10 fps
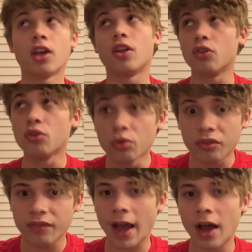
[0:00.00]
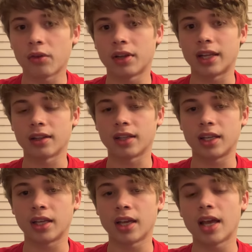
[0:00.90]
newfound
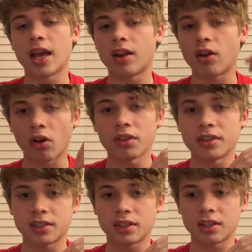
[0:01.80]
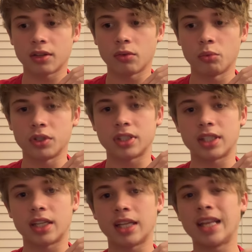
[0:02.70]
Italy. And all this was
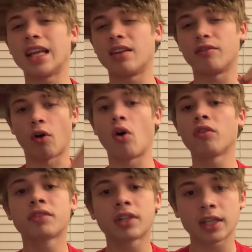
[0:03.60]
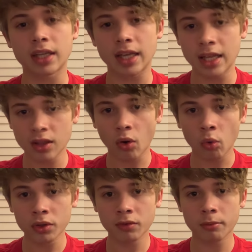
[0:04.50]
getting involved in the
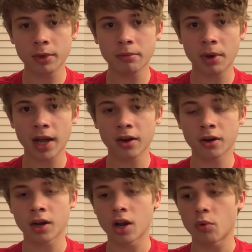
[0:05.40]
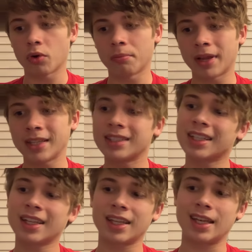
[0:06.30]
Holy Roman Empire, where
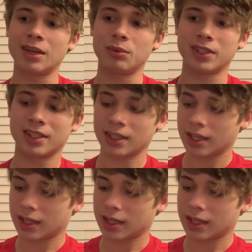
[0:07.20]
basically it was